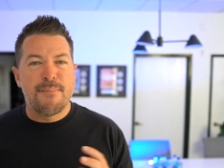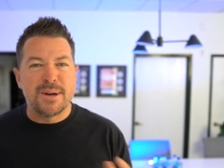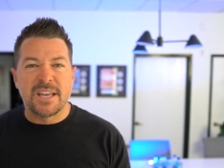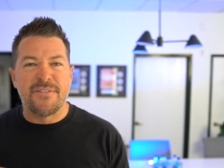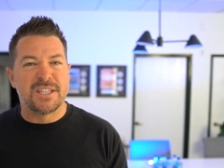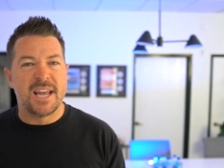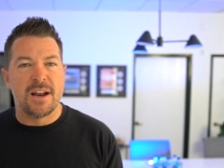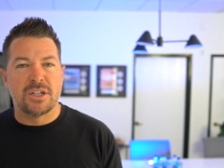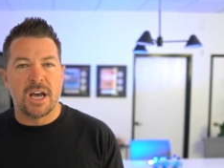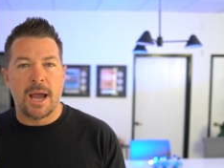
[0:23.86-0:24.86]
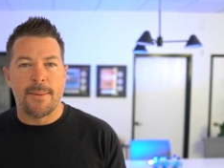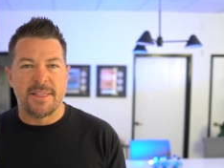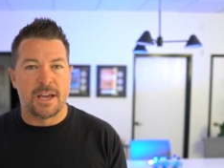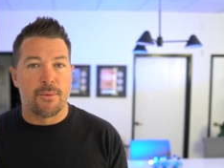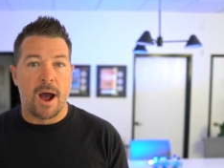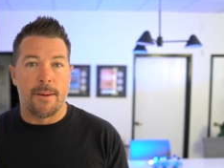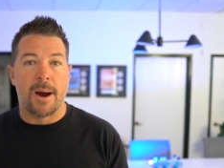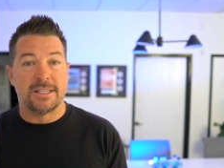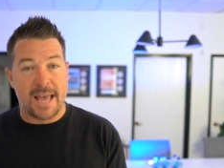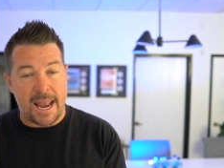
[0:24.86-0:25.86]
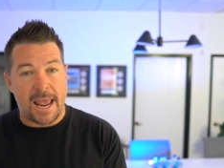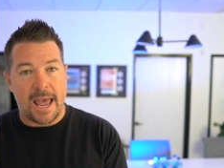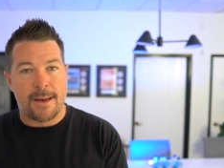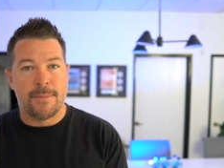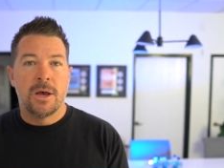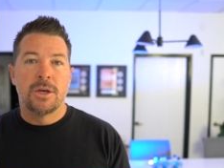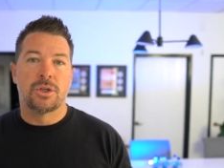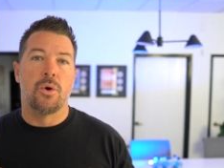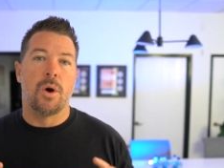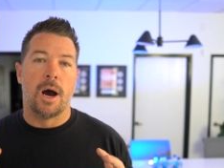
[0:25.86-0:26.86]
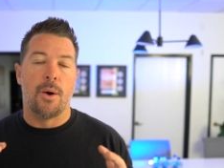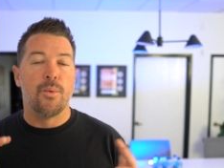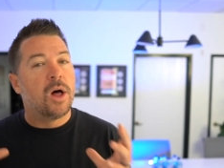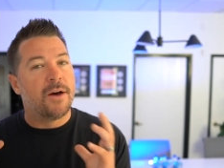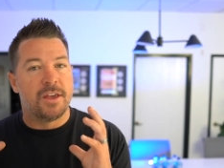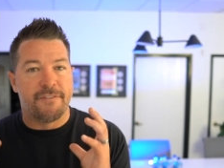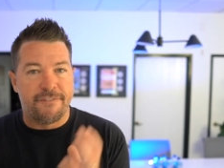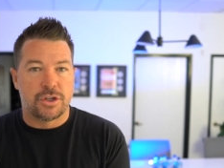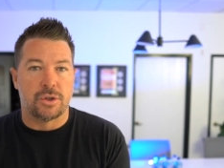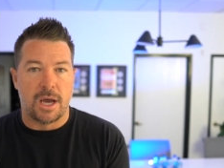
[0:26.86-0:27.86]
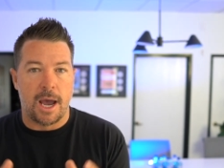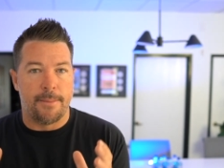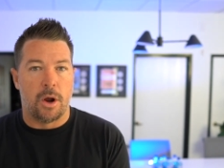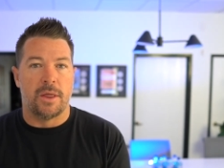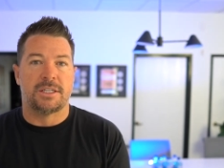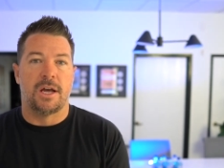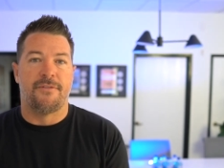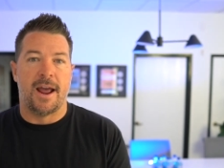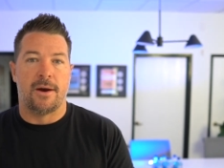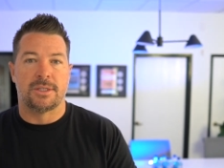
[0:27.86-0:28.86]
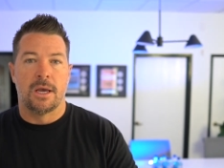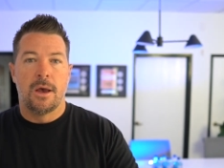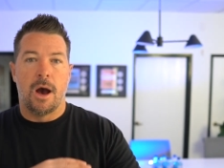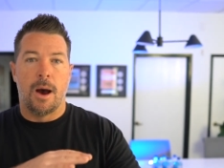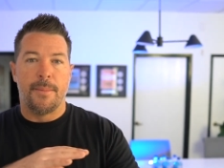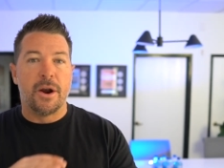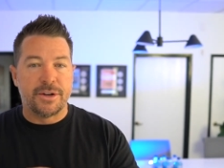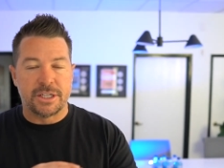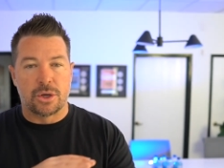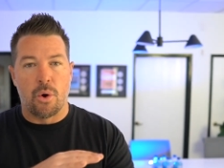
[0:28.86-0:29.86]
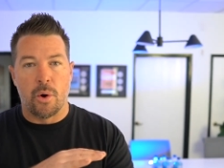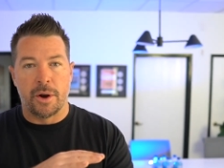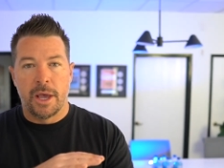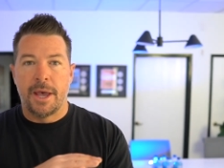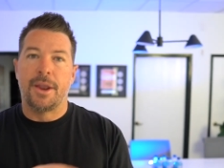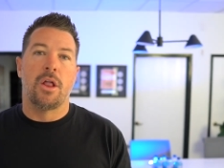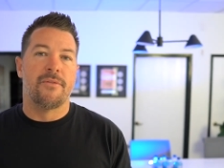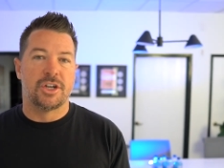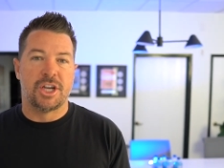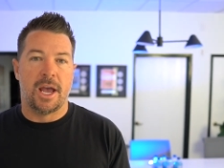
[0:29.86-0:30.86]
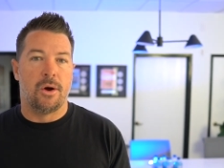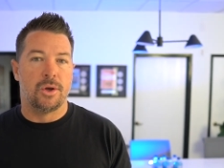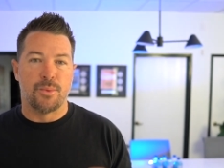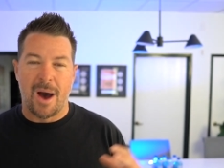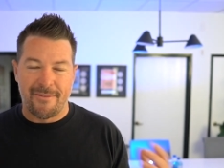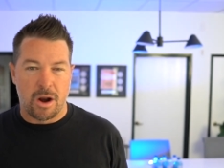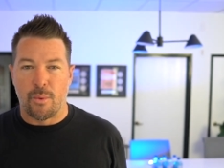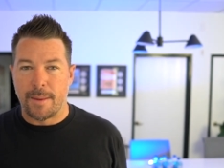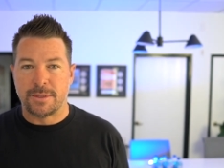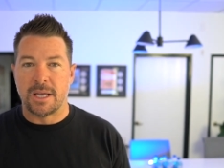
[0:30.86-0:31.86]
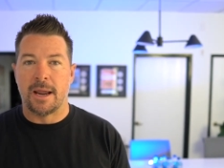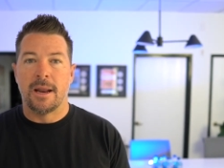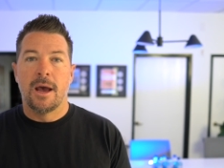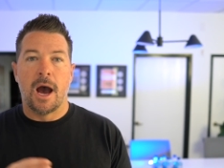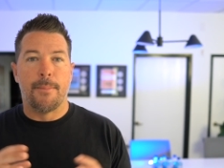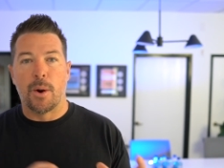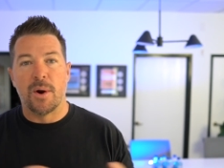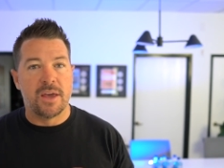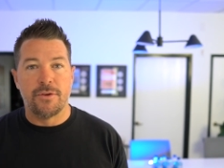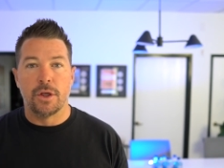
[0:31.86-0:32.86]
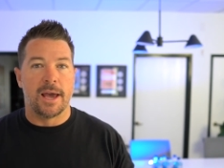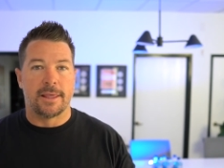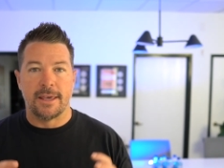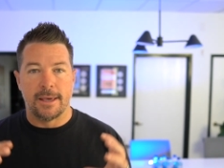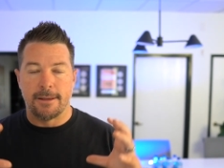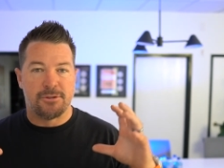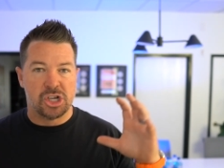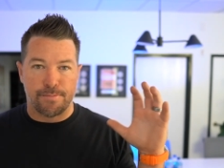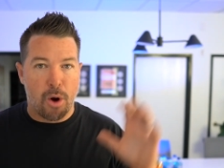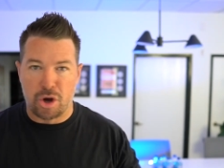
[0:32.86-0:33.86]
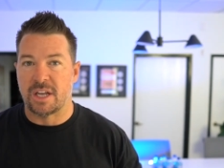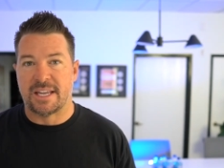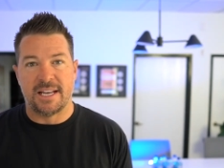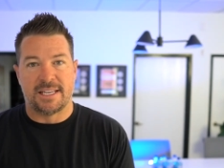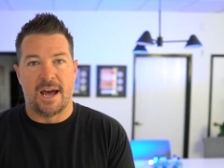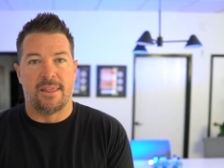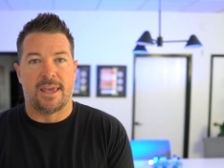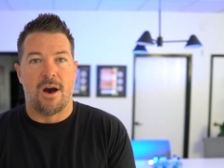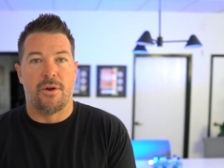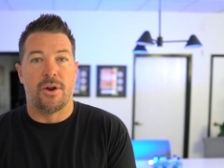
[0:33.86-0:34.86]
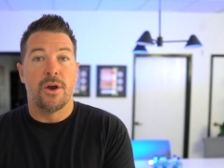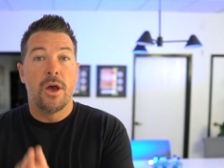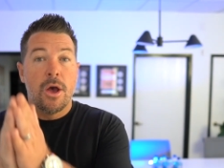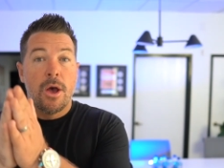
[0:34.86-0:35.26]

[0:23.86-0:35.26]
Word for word: Pacific Standard Time, I think around about 10 a.m. So we'll have the official time and all that stuff announced in our Discord, in all of our channels. We'll have it on our website, but I wanna give you like just mark the dates down in the calendar.